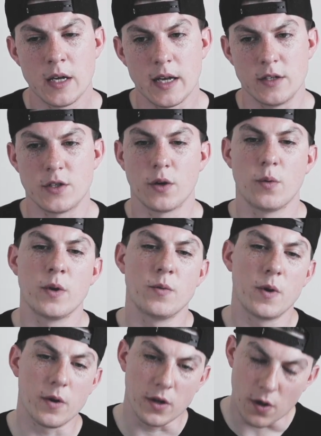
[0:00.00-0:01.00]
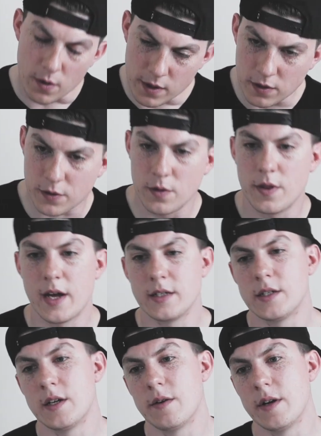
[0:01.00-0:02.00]
And so when we were going through that
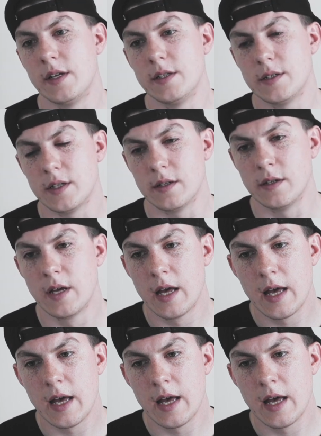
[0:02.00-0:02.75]
series, and